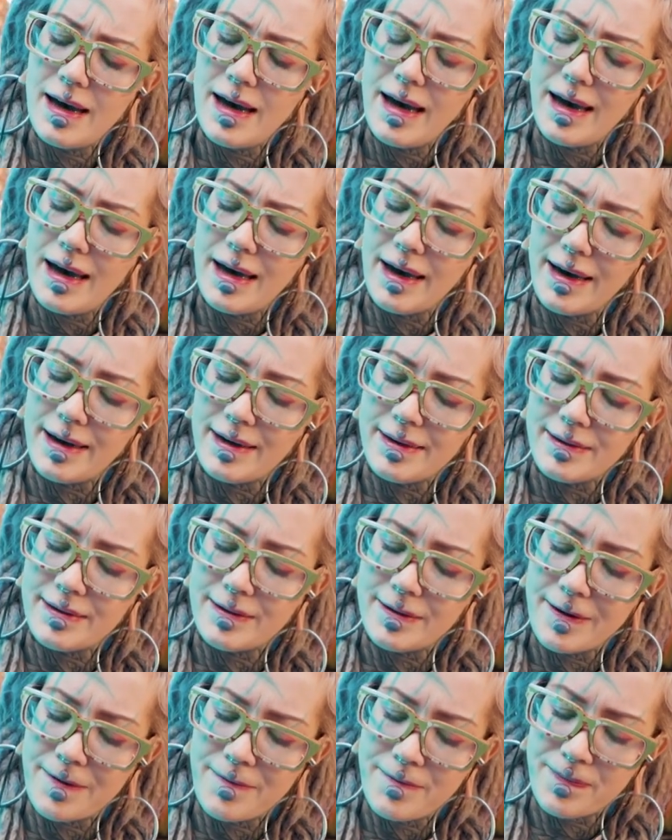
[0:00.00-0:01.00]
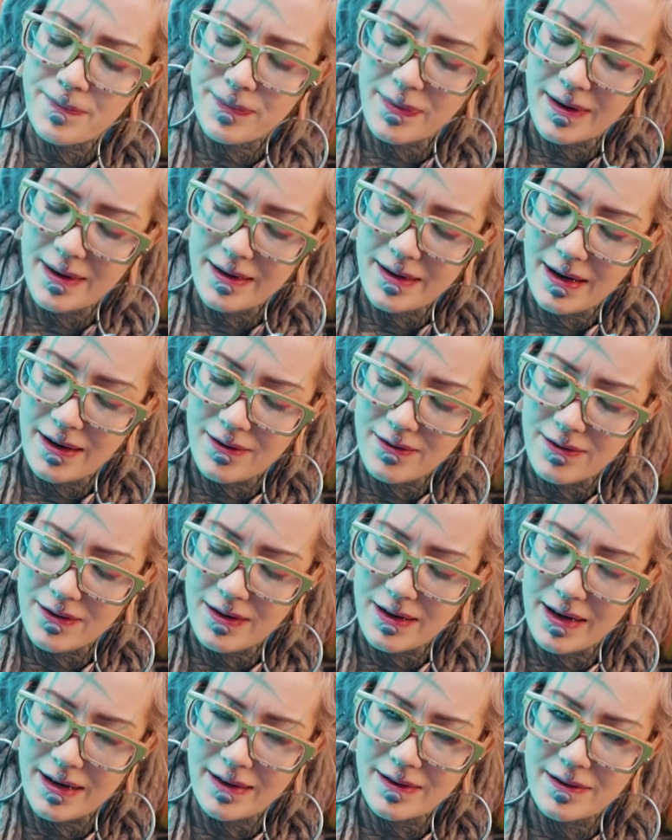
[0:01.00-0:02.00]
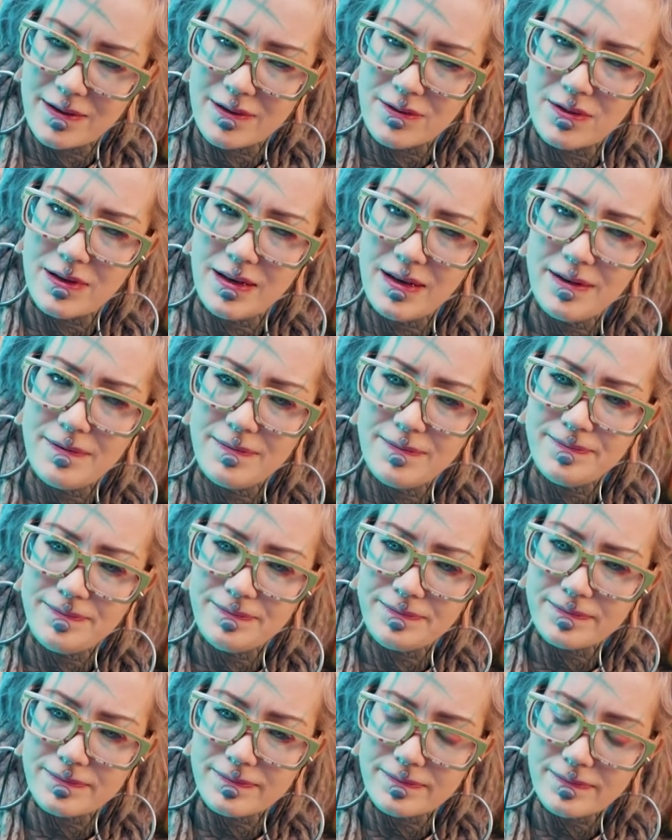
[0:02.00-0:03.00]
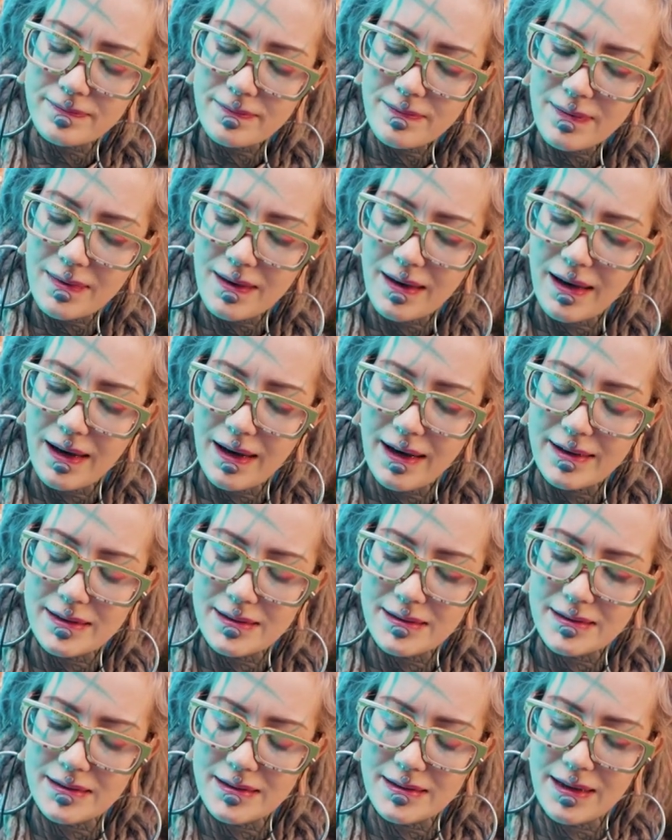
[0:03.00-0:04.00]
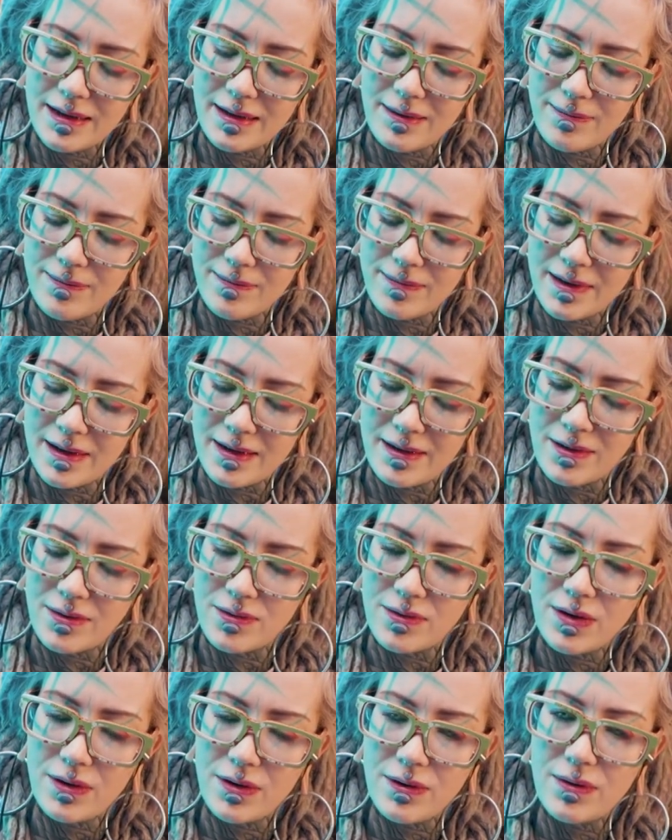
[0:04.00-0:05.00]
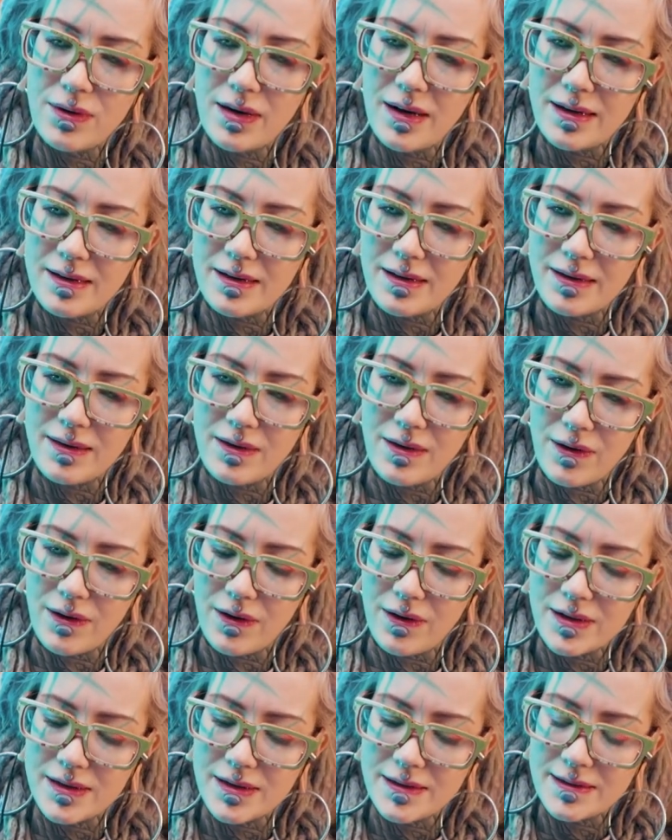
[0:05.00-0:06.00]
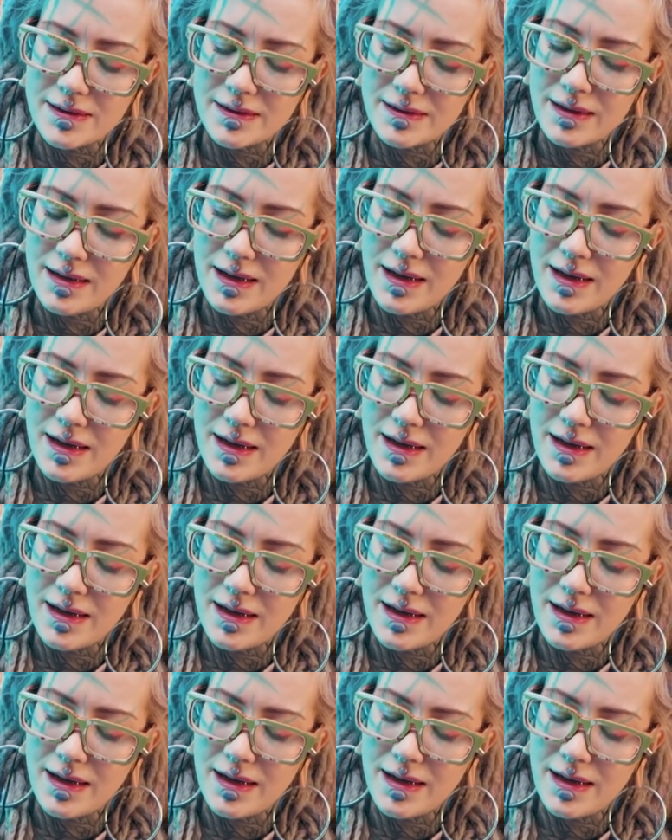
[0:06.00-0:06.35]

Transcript: And it has a nice green. and it grow under the earth,